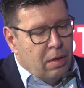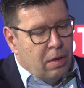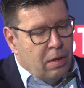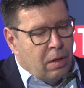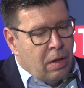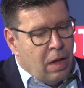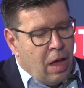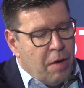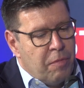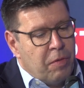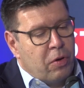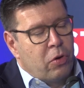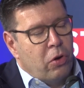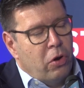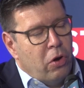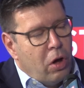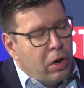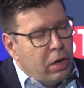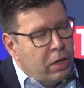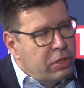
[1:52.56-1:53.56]
have a
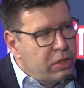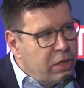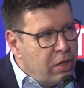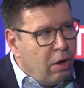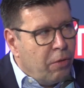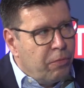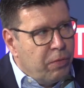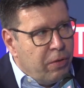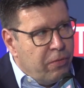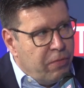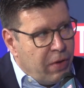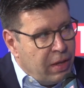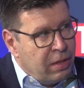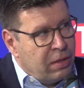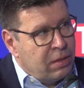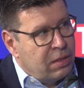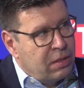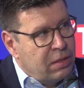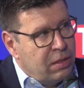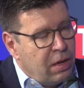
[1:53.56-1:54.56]
chronology of
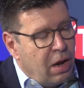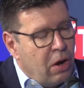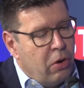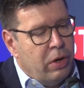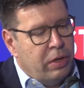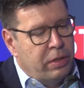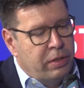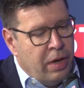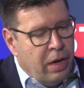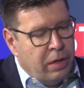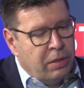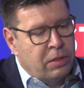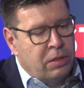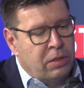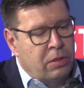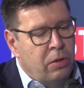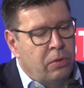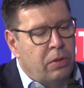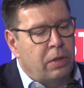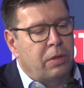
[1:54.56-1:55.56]
events that are
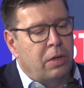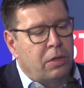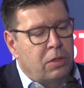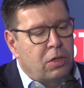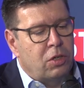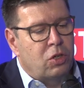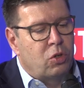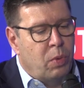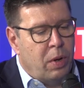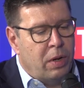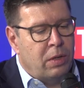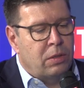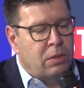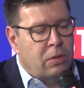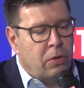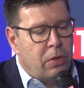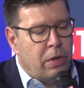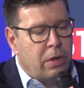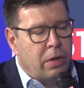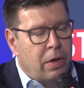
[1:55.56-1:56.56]
attached to the digital twin,
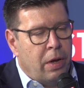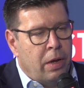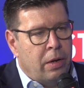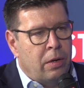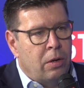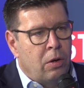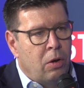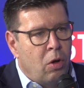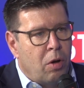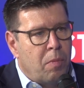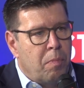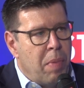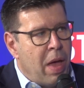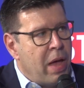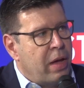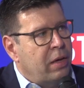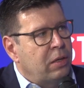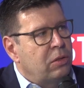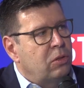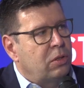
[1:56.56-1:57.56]
so that you can look
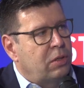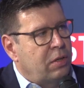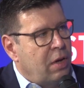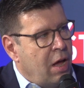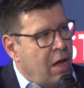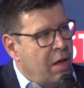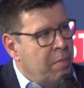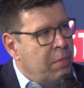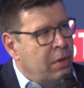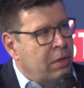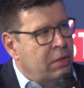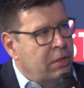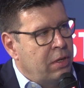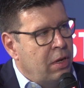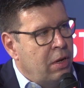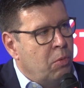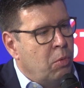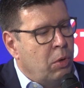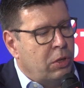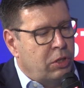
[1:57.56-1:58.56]
back into time and
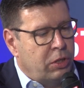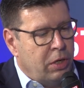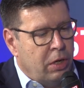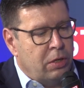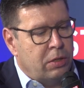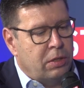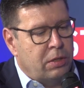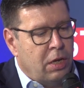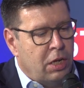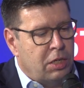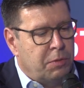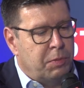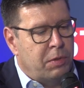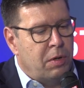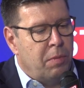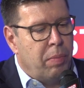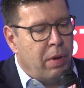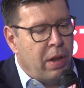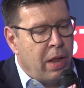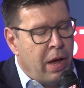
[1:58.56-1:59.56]
see what changes has been
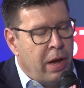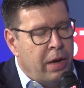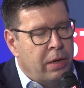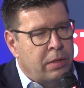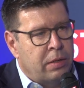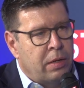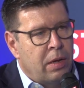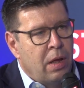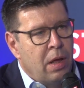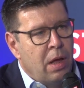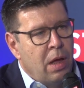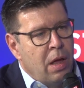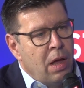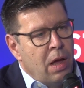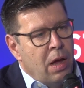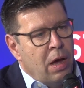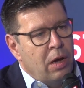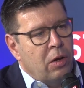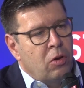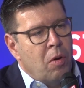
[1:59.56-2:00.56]
applied
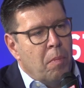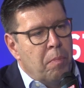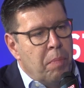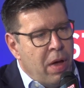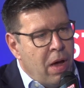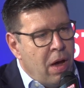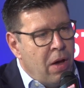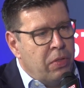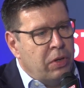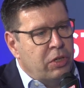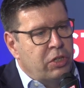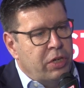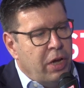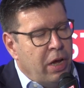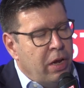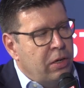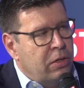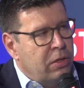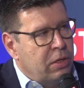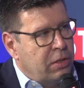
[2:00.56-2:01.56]
and compare the
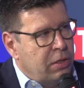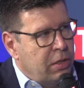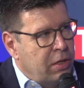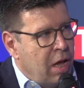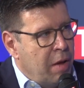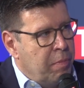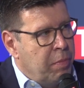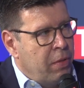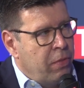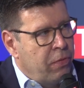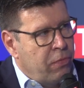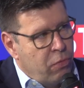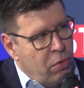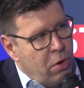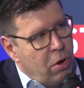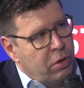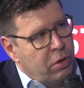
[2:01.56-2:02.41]
changes that happen throughout the